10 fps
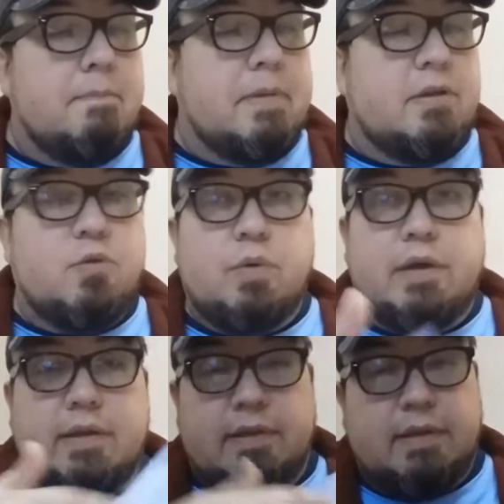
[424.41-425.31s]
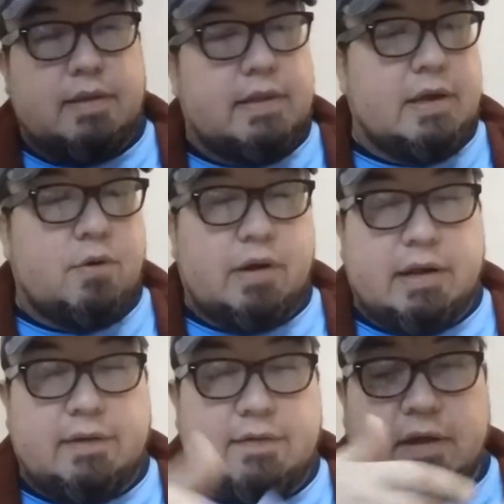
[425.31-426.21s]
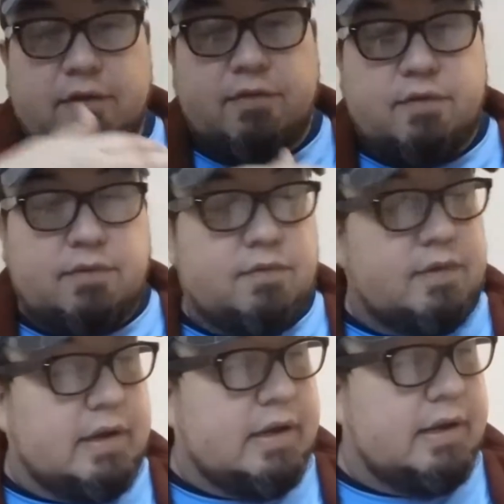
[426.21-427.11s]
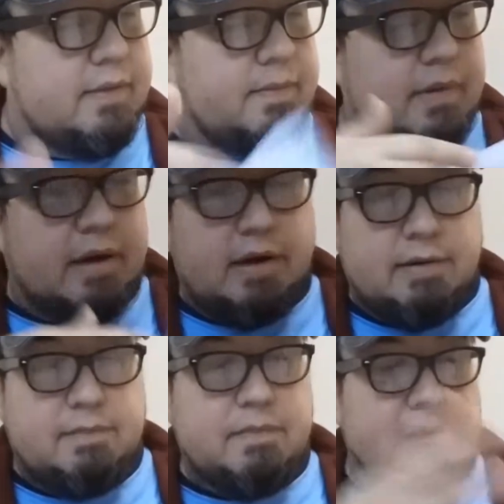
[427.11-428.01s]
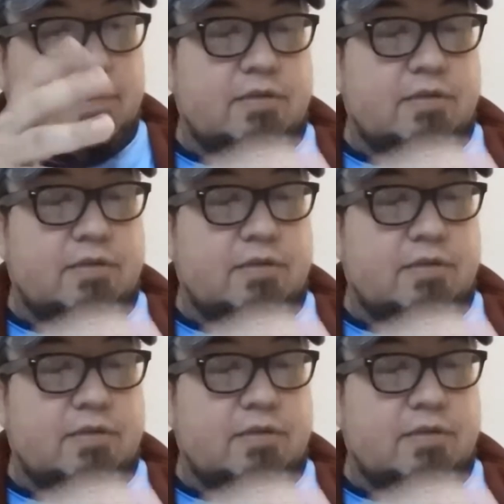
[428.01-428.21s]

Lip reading: between the organizations that are in the